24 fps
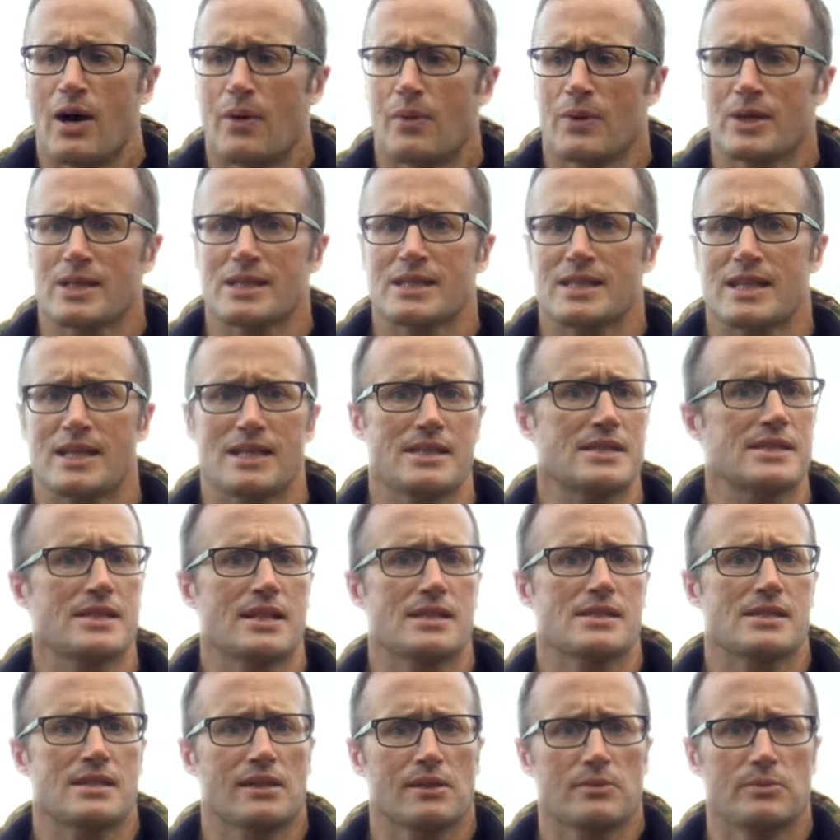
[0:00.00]
I want to say
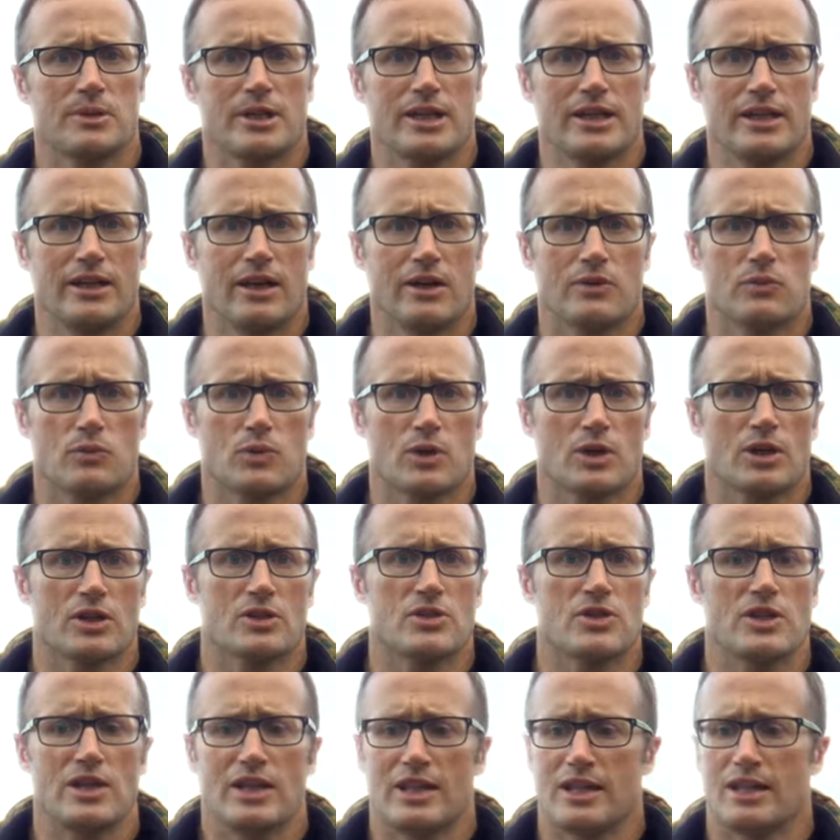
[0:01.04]
Sons of Liberty Gun
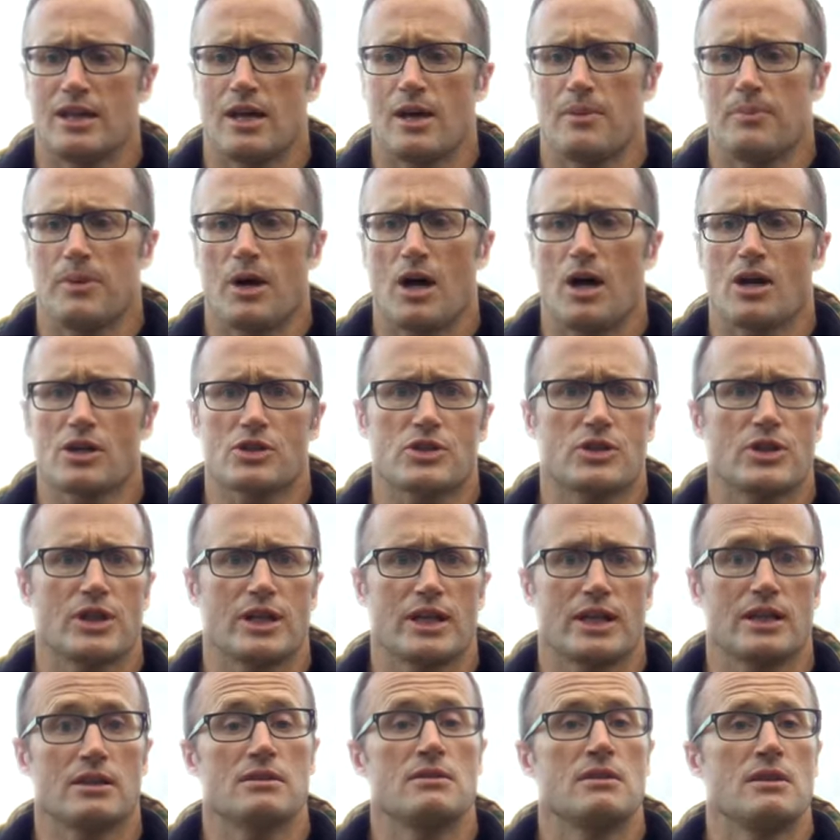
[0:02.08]
Works ended up
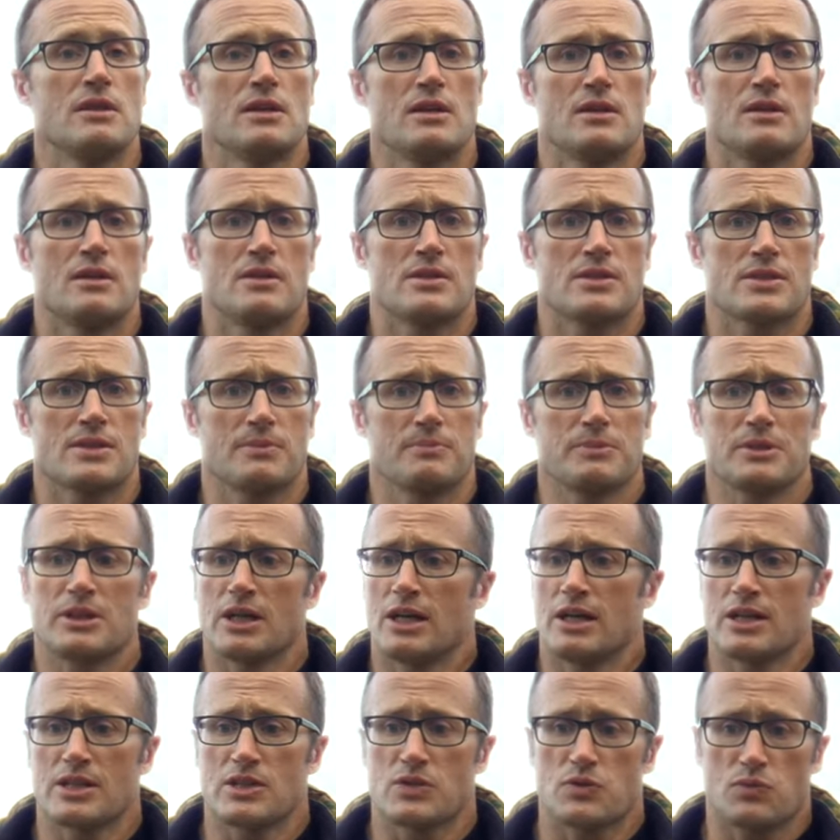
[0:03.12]
auctioning some
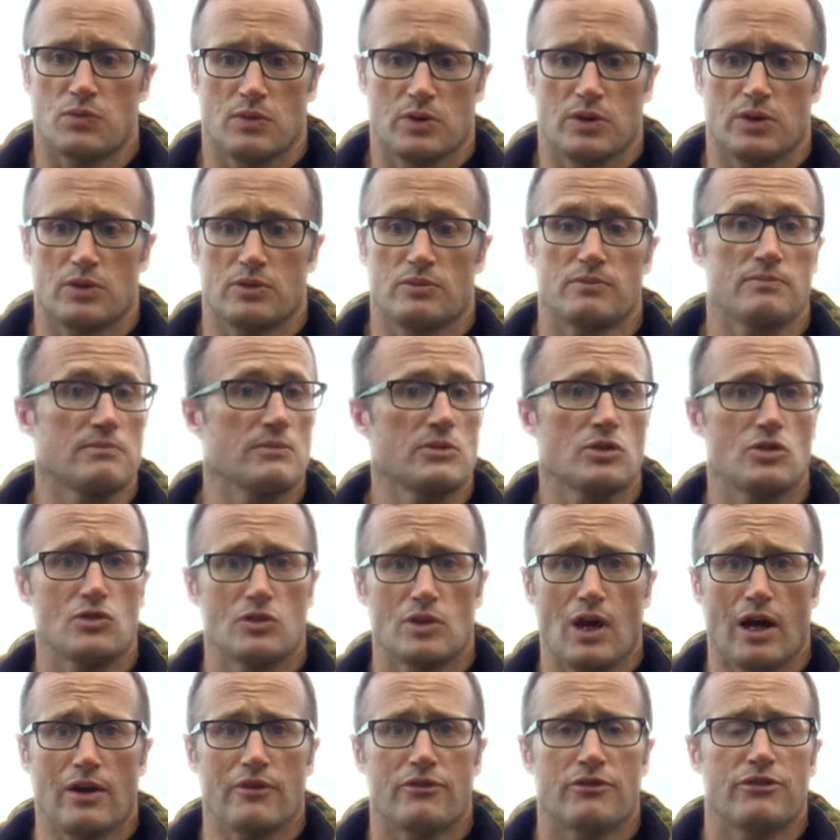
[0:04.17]
guns where
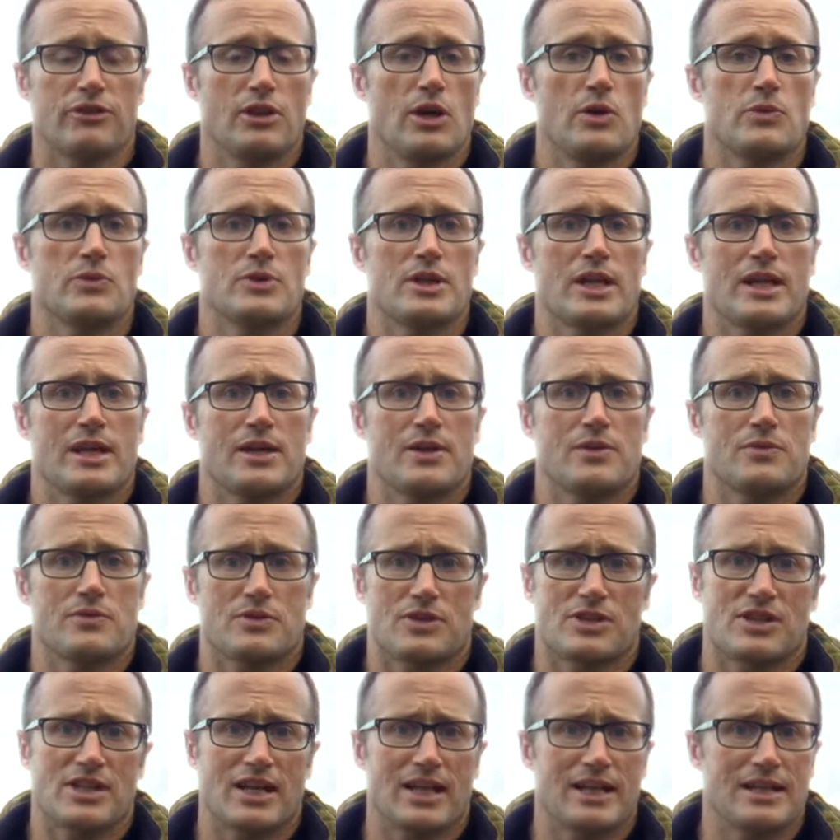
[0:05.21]
got flown
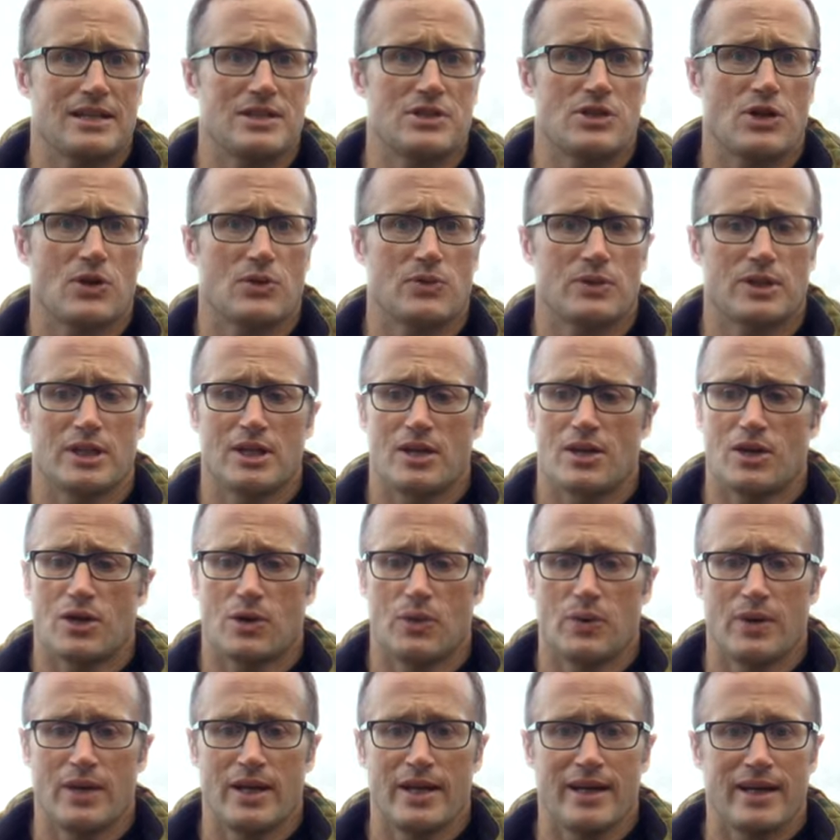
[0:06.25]
down San
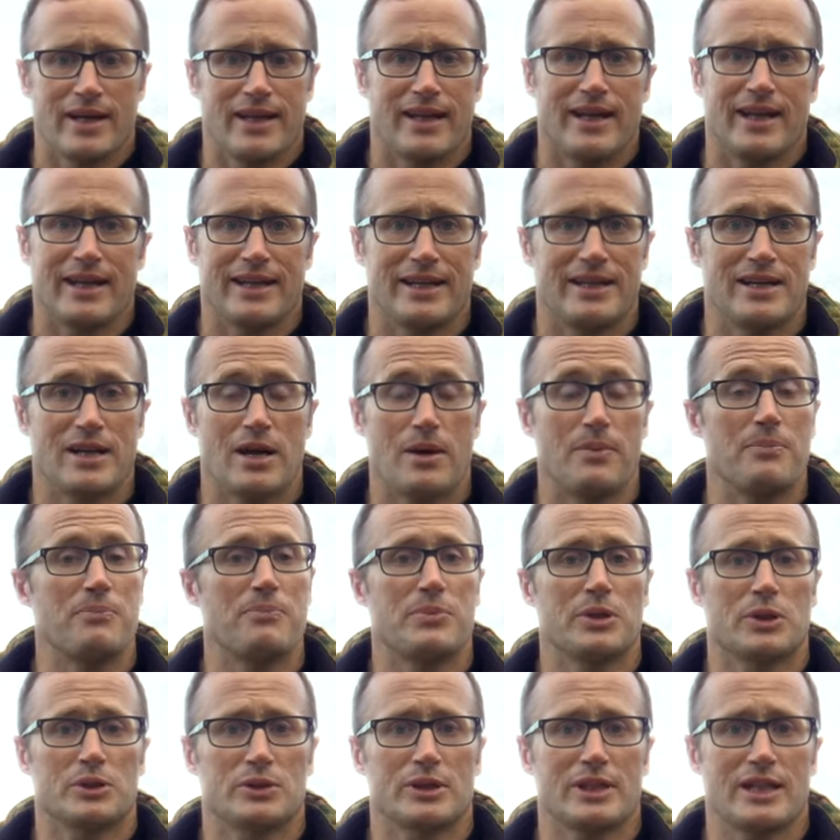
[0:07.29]
Antonio, ended
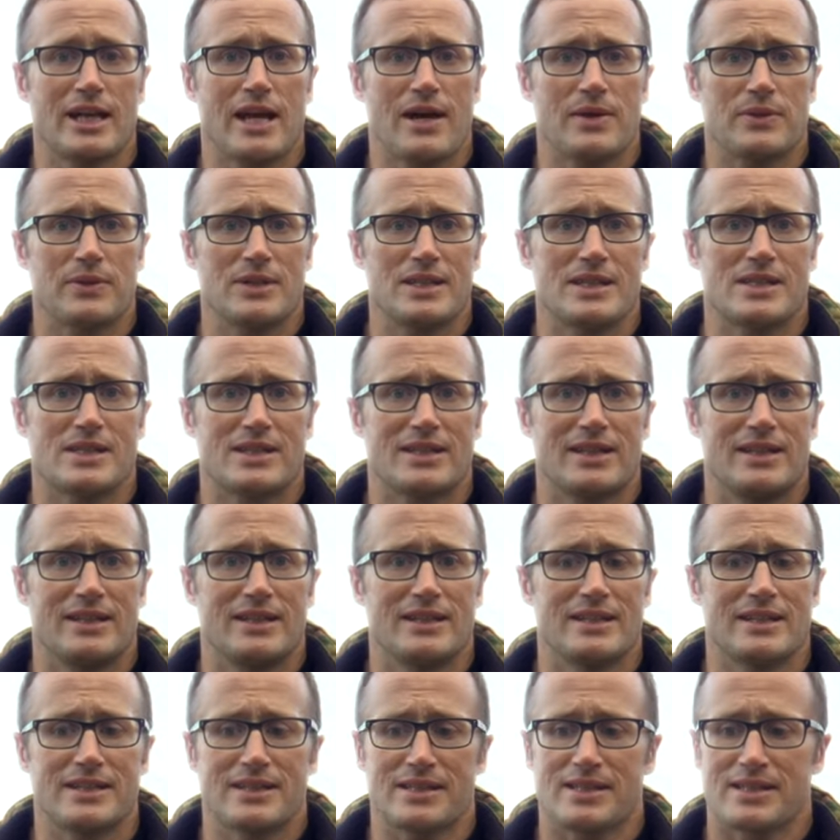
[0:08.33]
up building out these
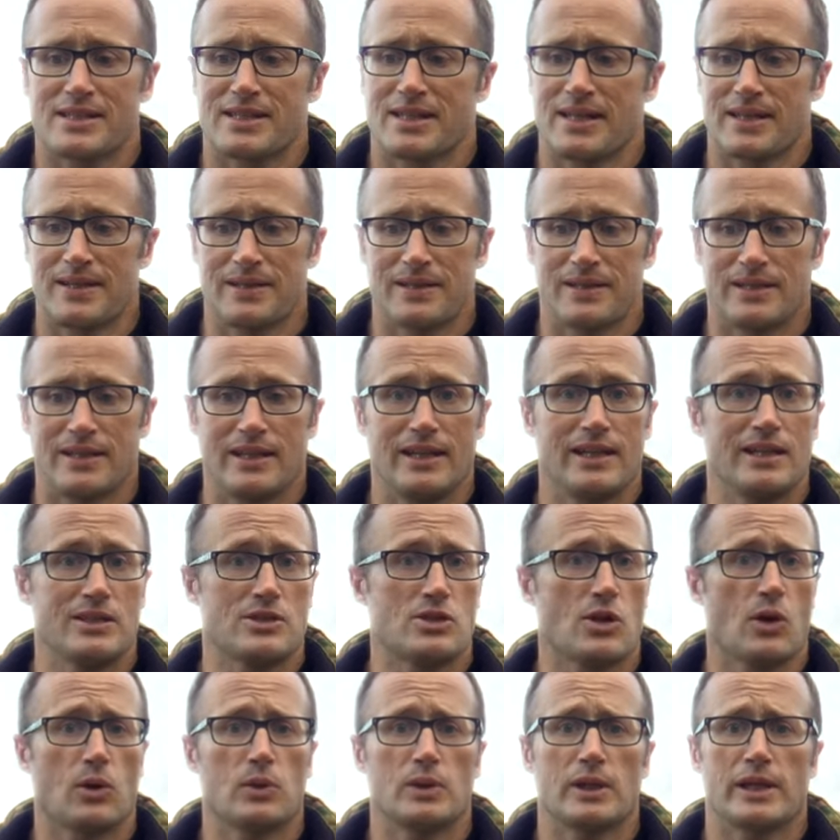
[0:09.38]
guns,
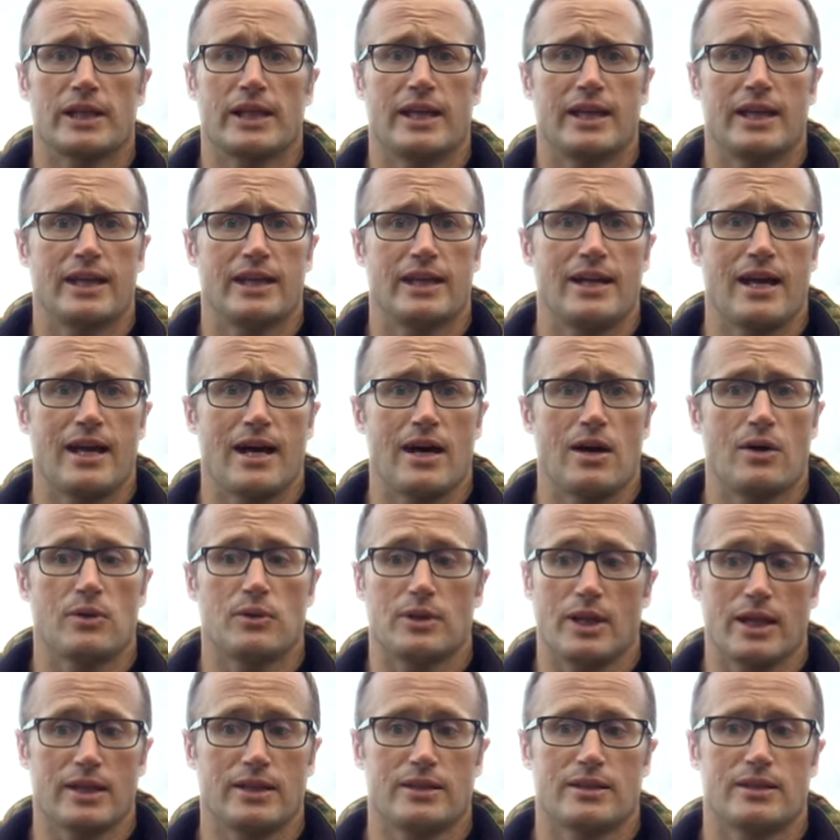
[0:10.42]
getting totally kitted
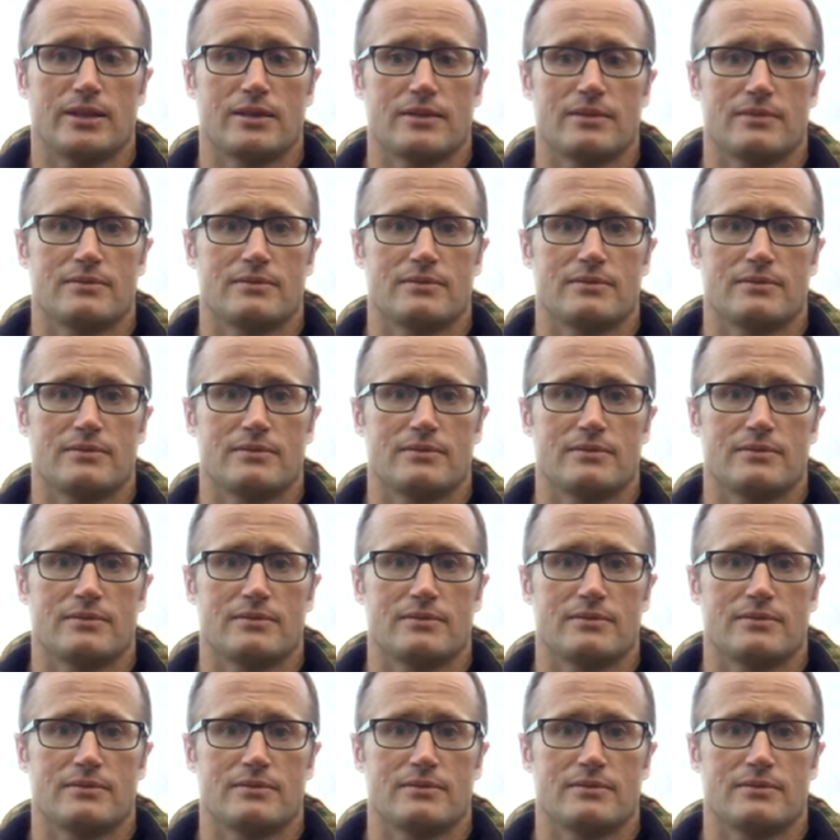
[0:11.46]
out, like